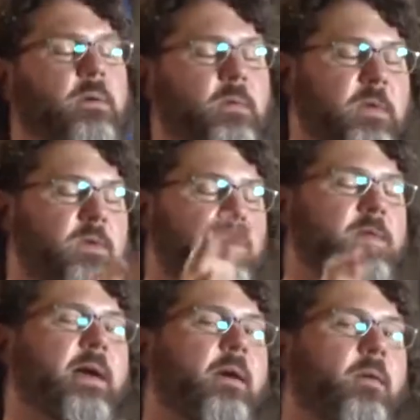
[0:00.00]
with these little
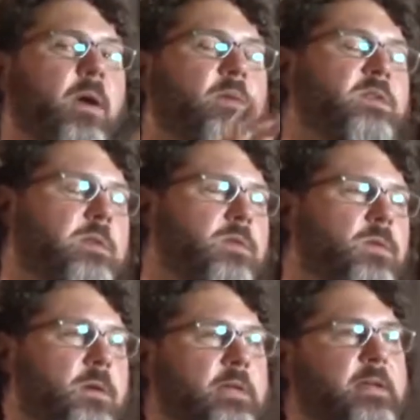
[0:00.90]
dioramas and the
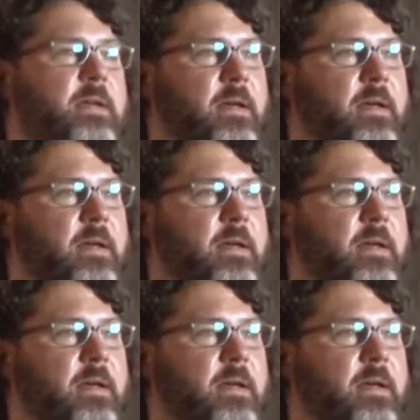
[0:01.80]
toys.